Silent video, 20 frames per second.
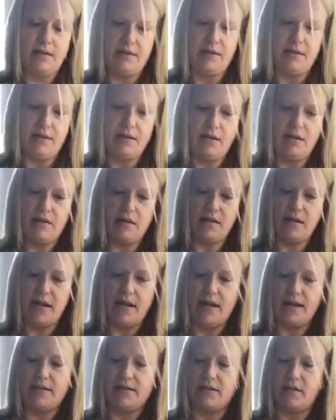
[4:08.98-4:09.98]

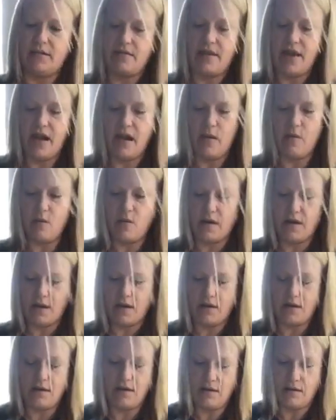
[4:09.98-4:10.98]
Okay, so that
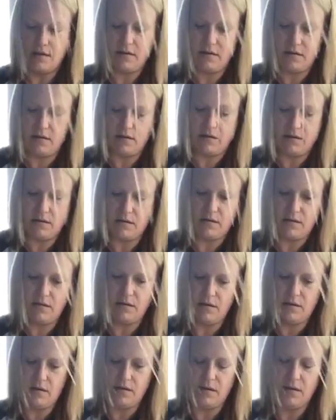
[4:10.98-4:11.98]
one
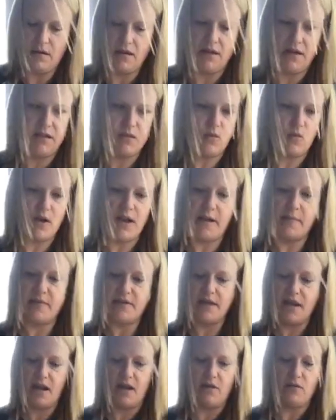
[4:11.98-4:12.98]
is wiped
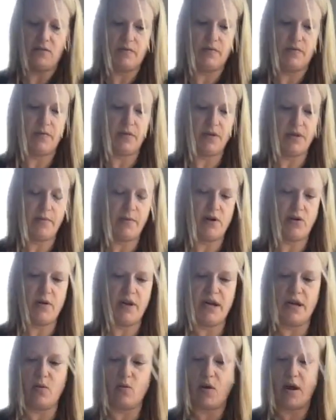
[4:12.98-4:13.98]
down. Let me go
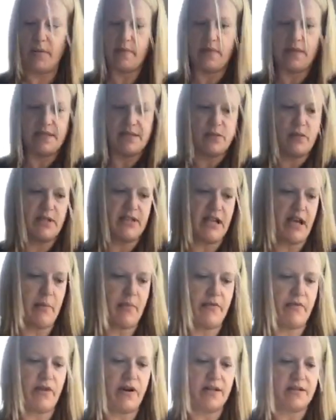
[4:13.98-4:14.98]
ahead and wipe this one down
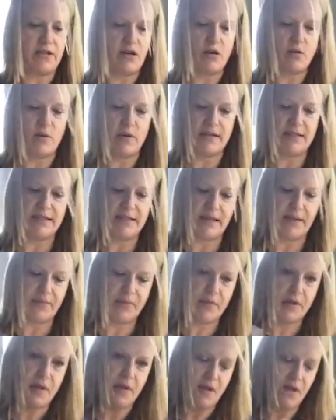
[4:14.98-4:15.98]
before I start rinsing.
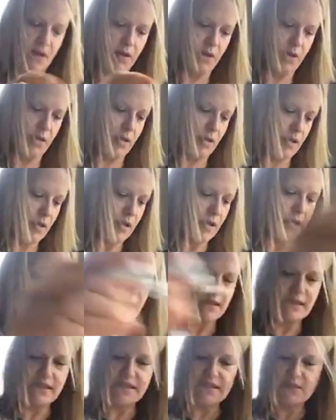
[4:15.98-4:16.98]

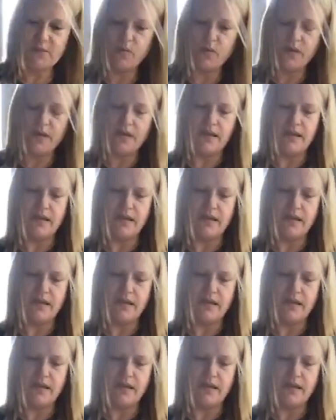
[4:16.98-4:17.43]
And this one